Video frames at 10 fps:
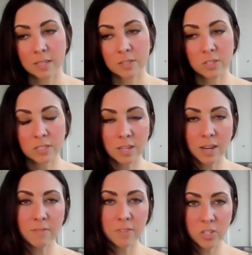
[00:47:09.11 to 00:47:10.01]
So just
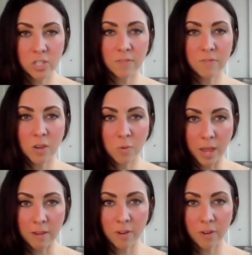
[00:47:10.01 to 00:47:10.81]
kind of shift away